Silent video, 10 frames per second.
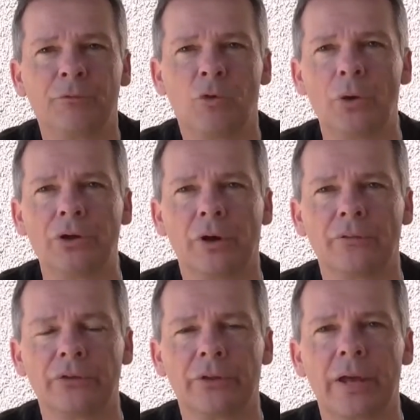before we
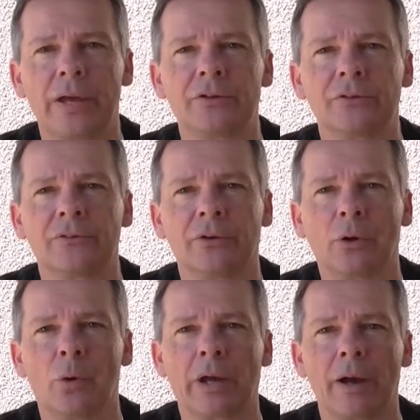dive into that, just a
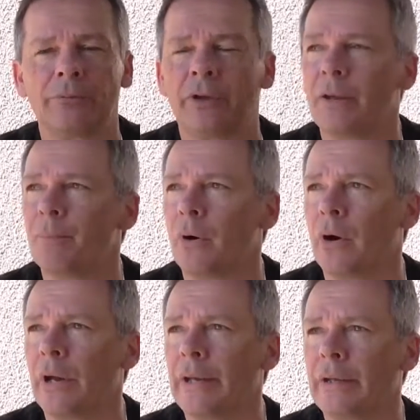quick update
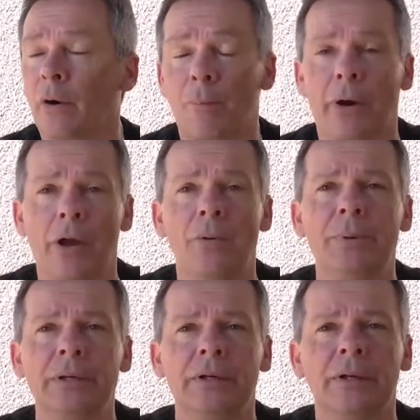on my
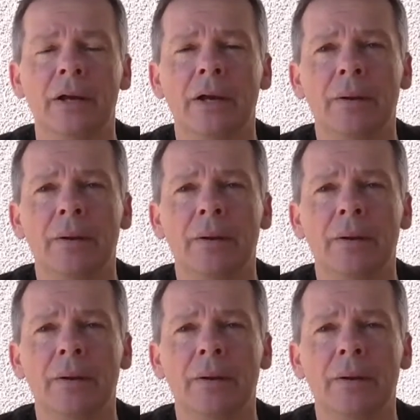own beer.